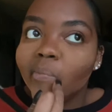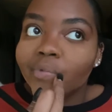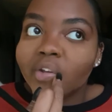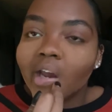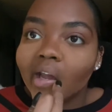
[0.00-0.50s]

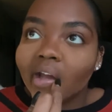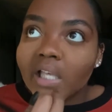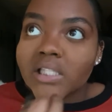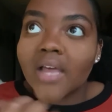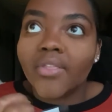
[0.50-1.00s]
Sorry
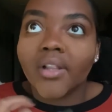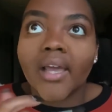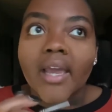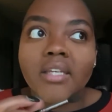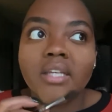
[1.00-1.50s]
guys, the
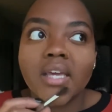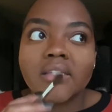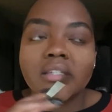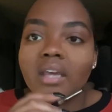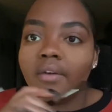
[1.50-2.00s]
light
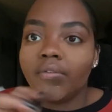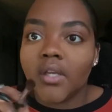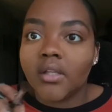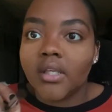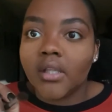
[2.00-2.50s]
has
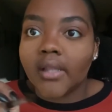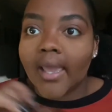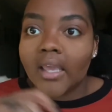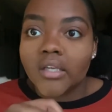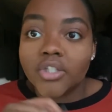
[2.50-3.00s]
definitely
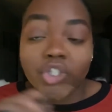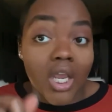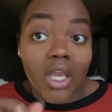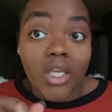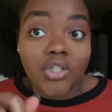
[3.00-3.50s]
like
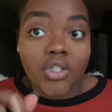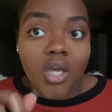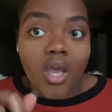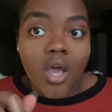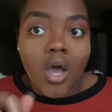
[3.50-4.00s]
changed.
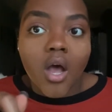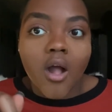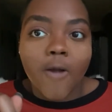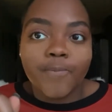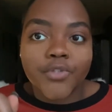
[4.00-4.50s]

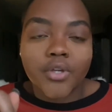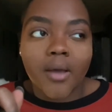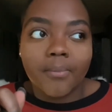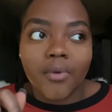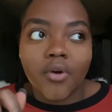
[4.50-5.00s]
So
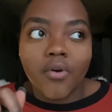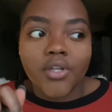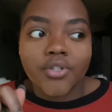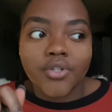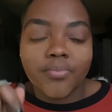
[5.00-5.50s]
I'm
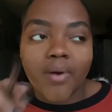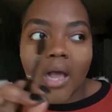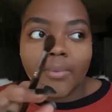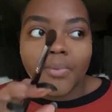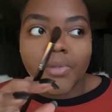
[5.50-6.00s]
going to
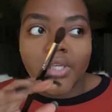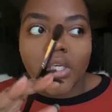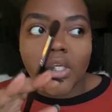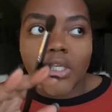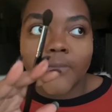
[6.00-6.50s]

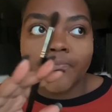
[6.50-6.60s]
probably